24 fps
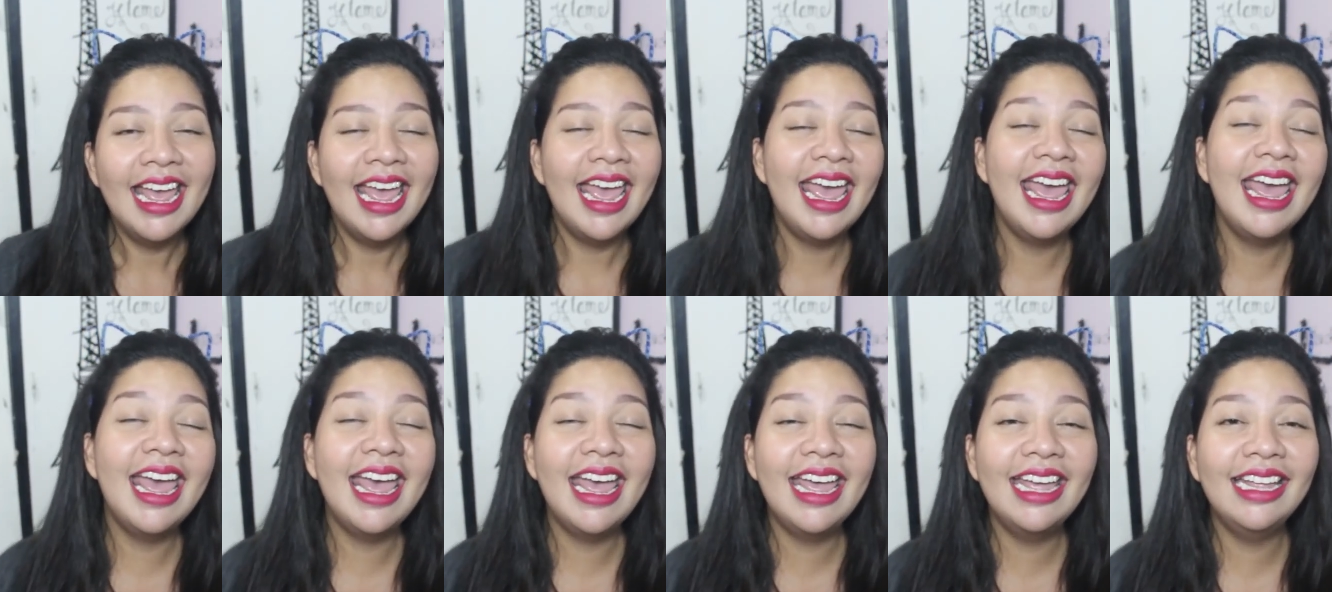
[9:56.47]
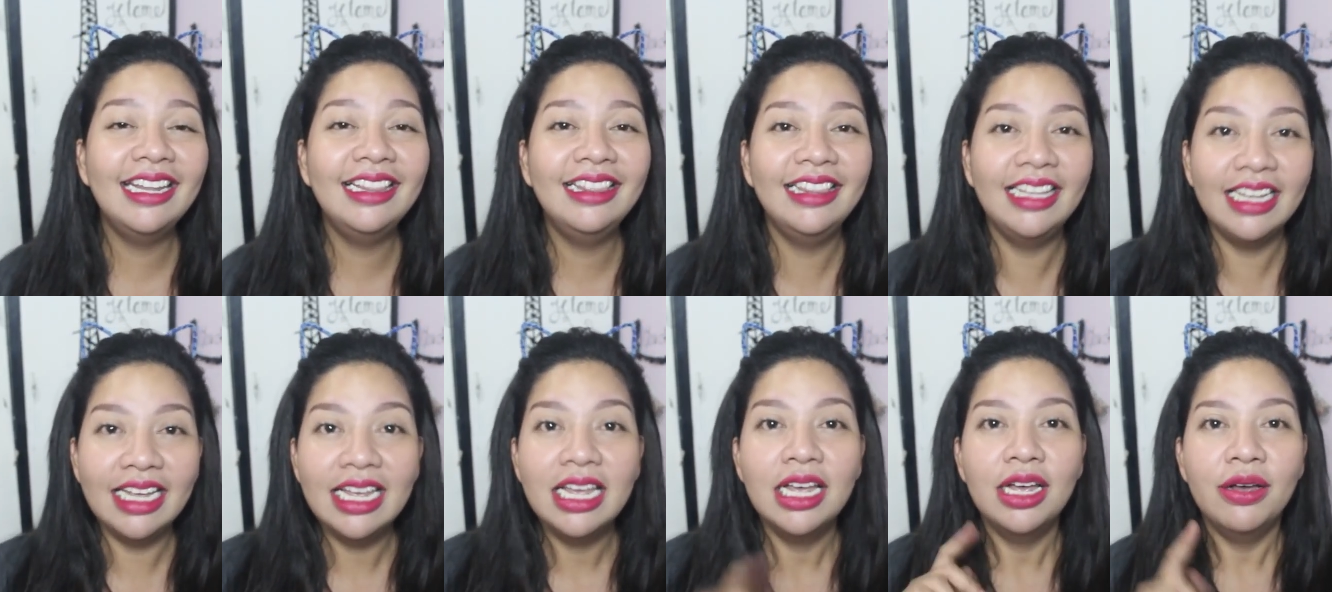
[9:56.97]

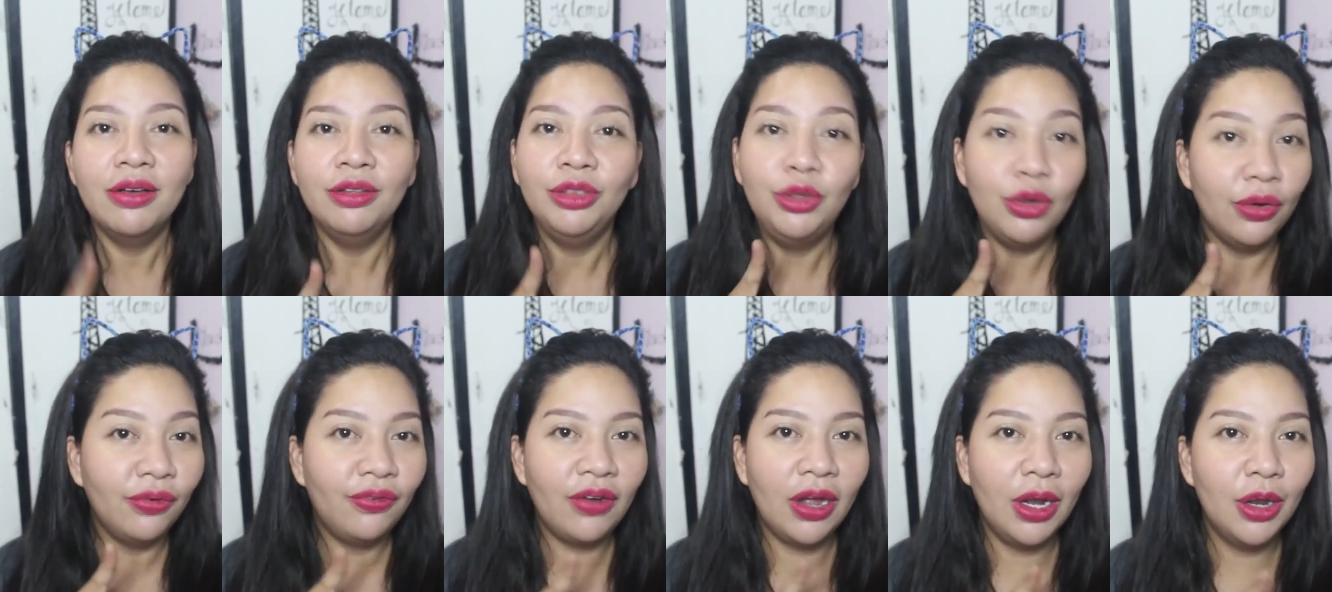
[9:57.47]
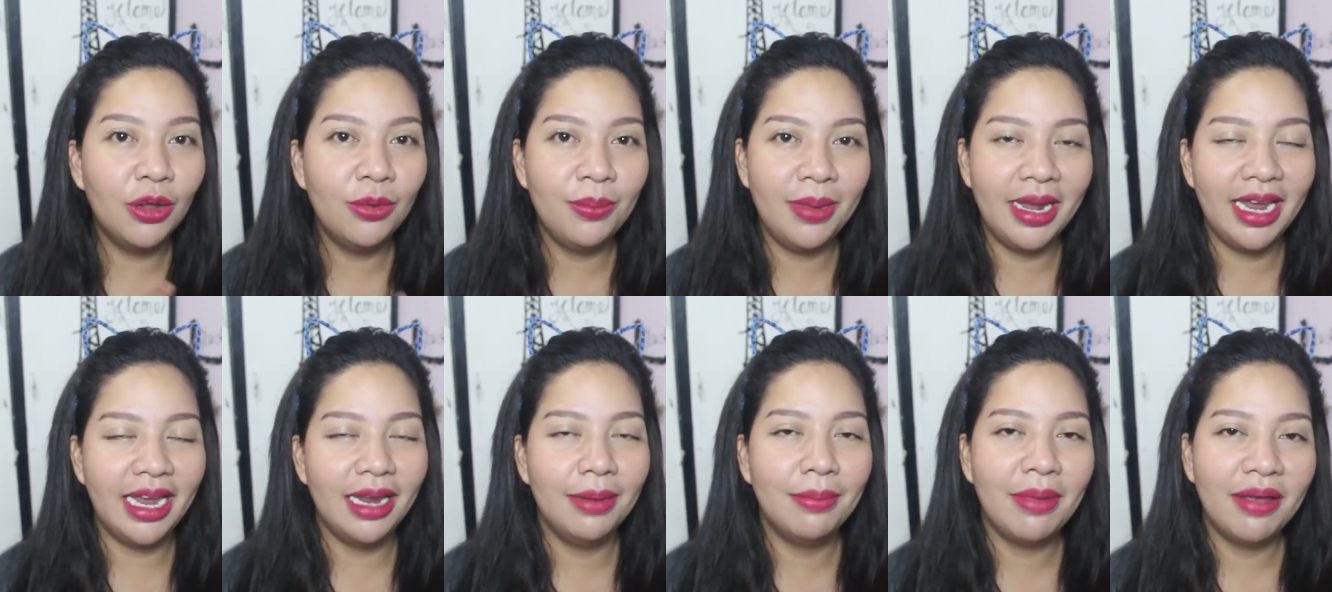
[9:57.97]
And do follow
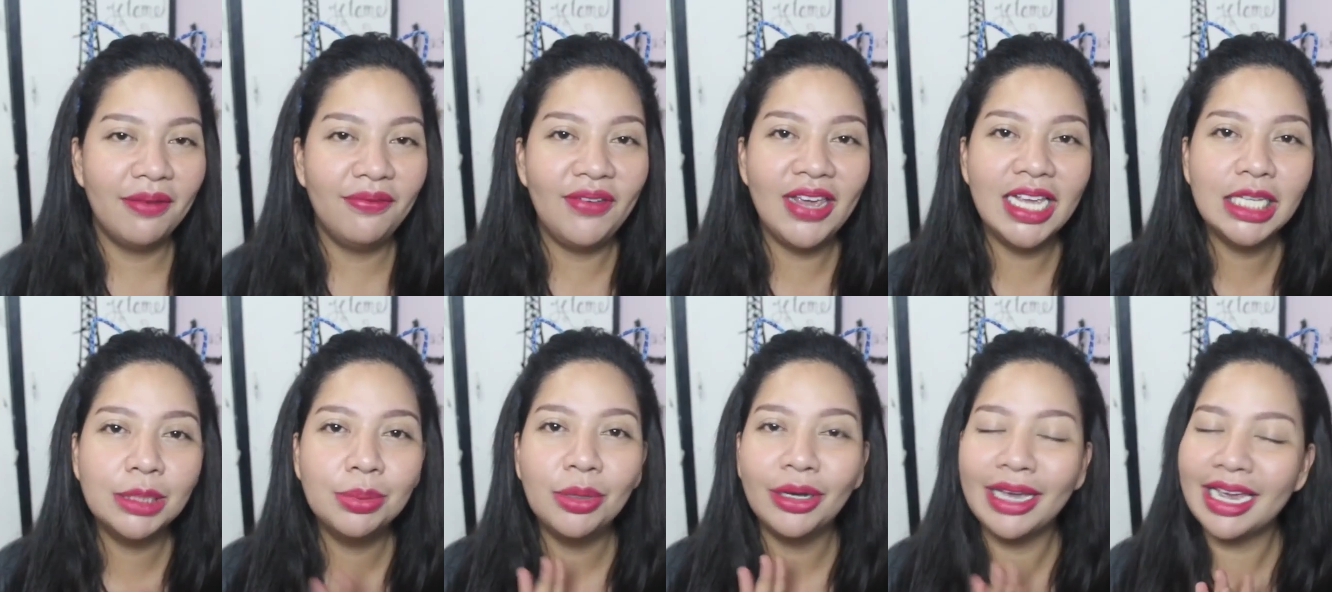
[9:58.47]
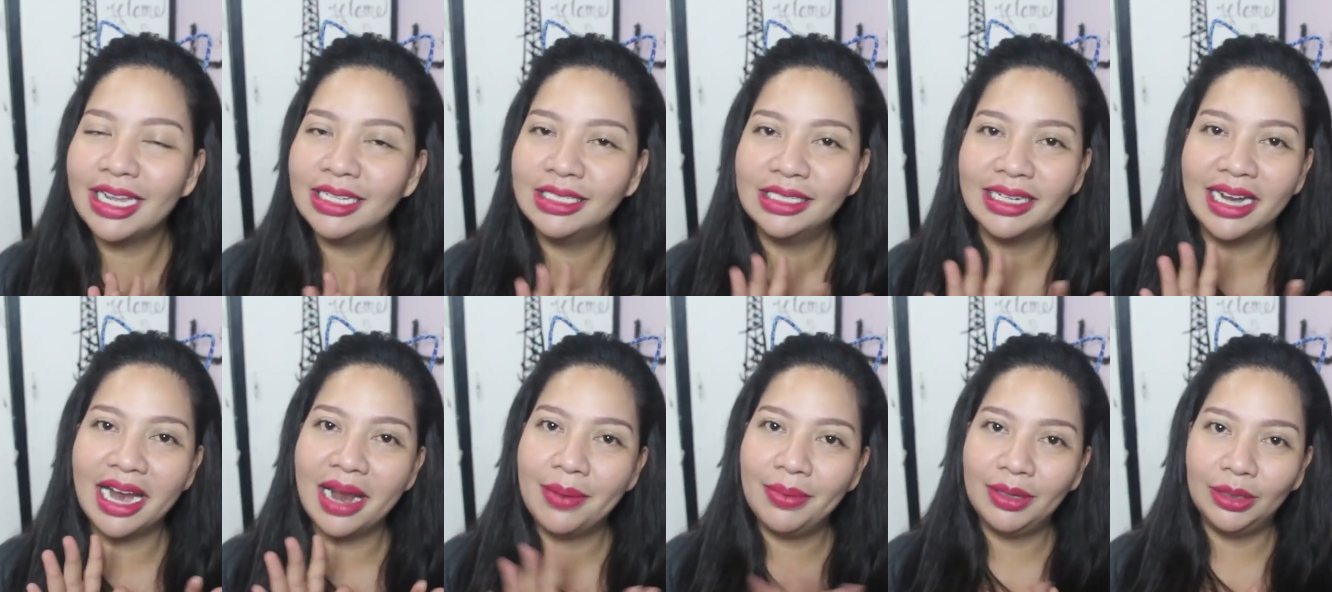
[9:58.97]
me in my Facebook,
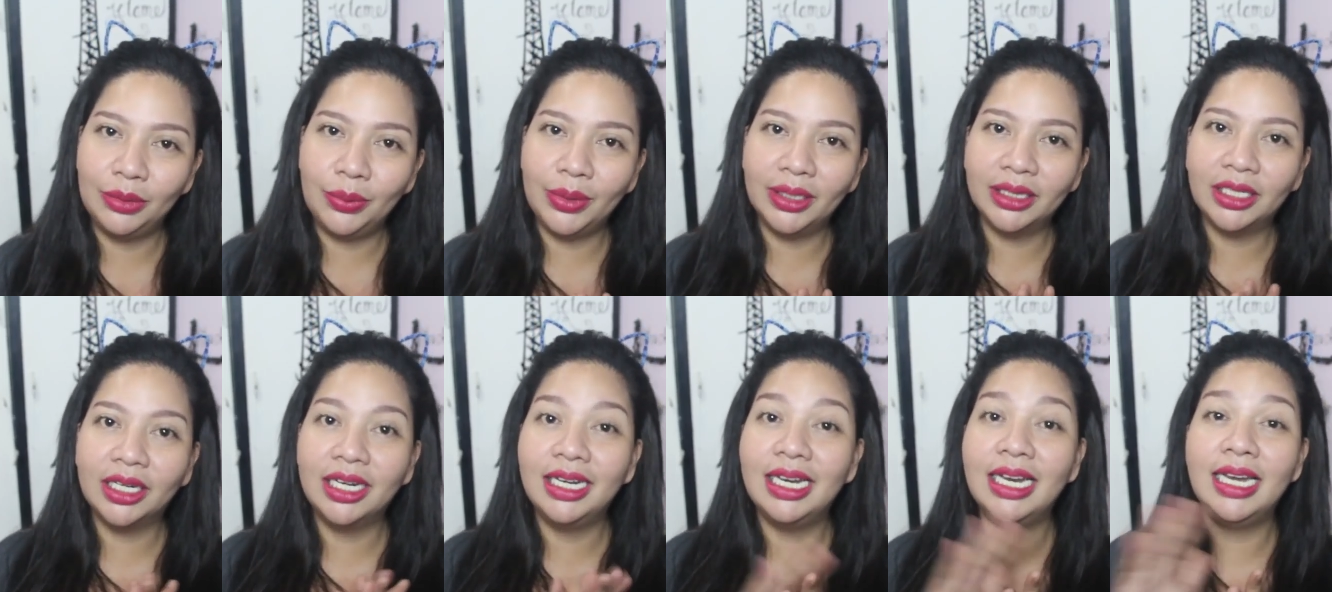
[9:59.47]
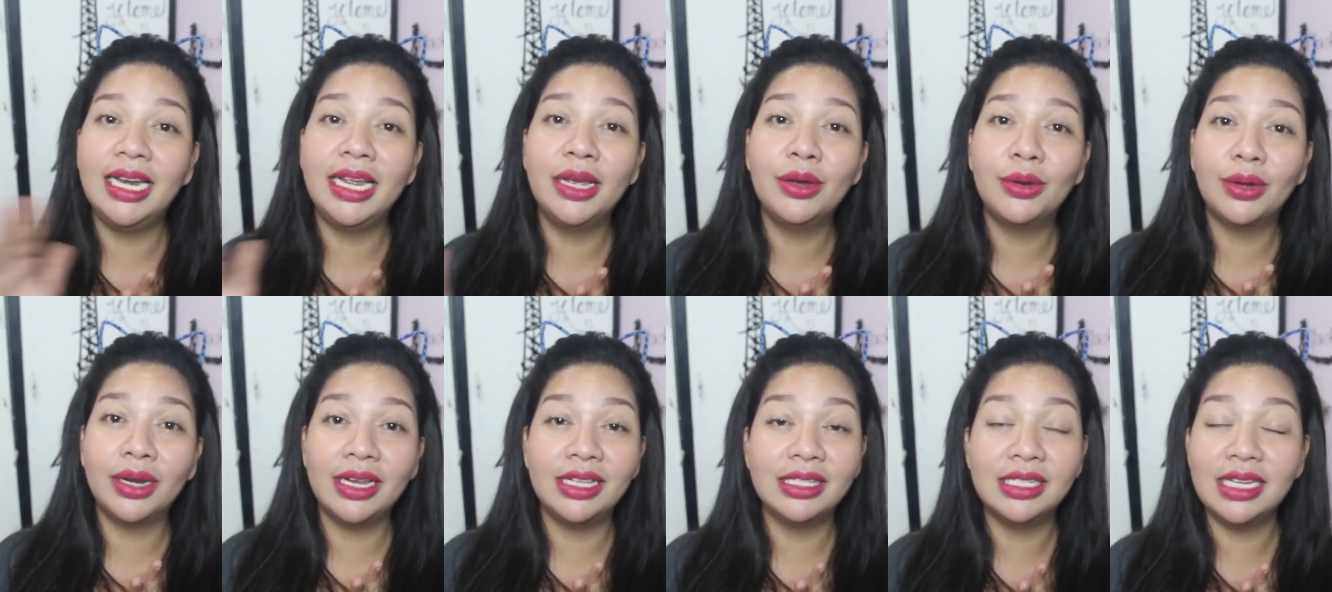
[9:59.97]
Instagram, and Twitter.
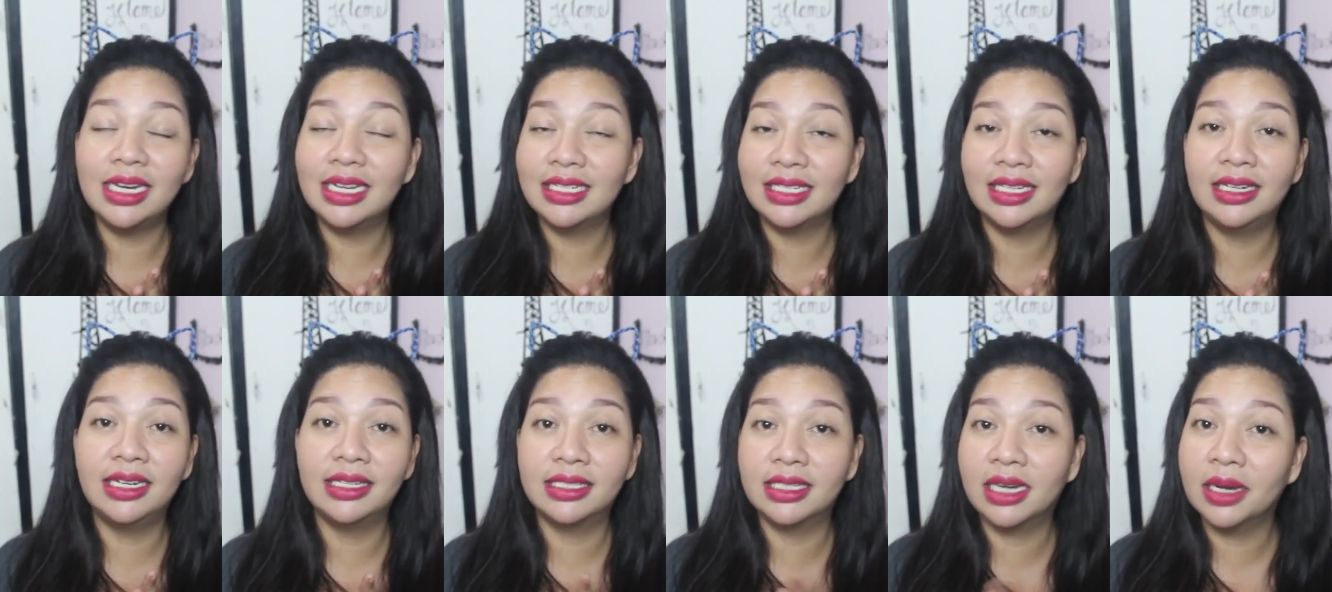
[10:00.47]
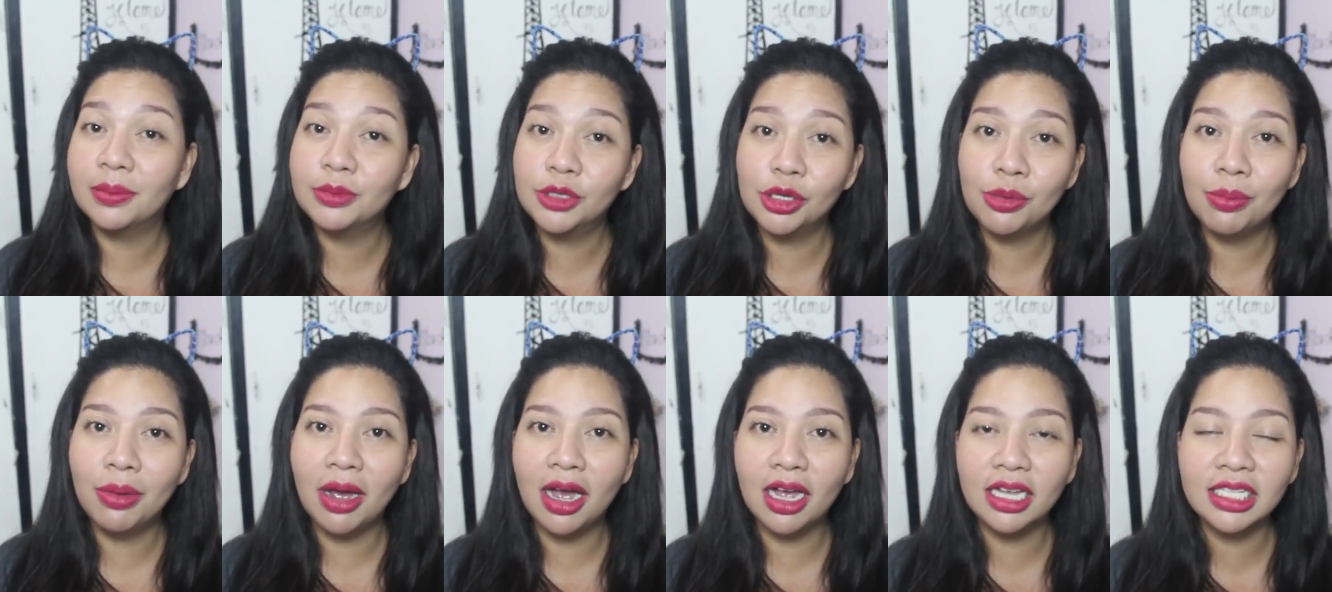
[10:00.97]
Ililink ko rin sila sa
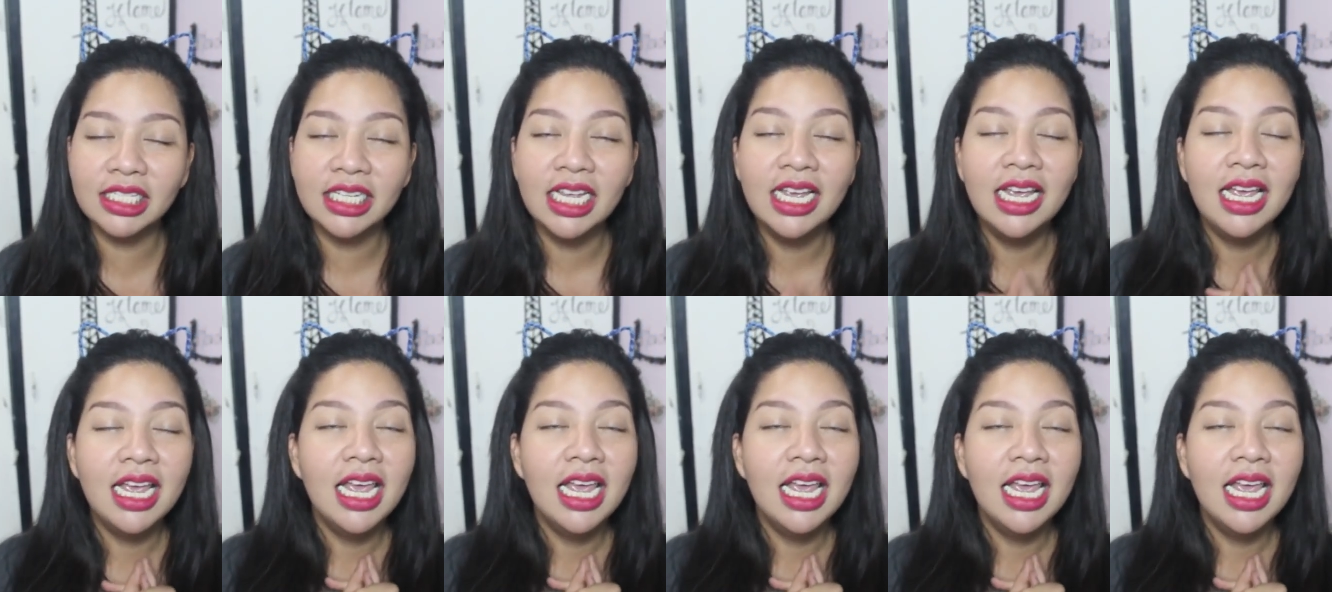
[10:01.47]
description box.